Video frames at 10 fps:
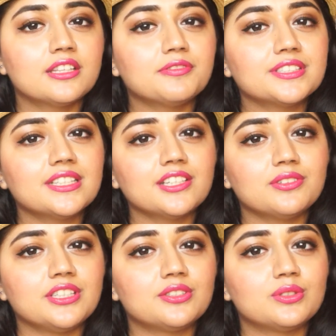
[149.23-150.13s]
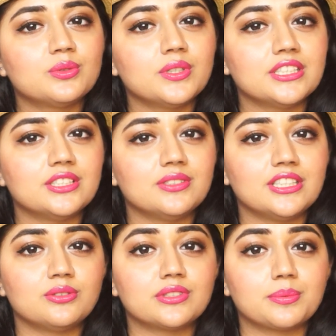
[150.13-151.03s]
The first thing you need to do is you
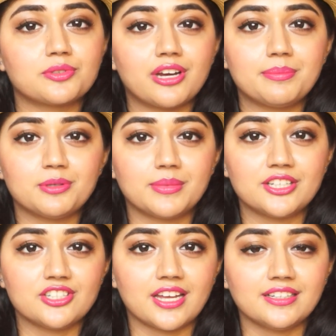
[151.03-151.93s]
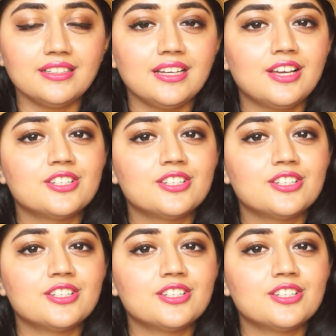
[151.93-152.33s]
need to subscribe to my channel.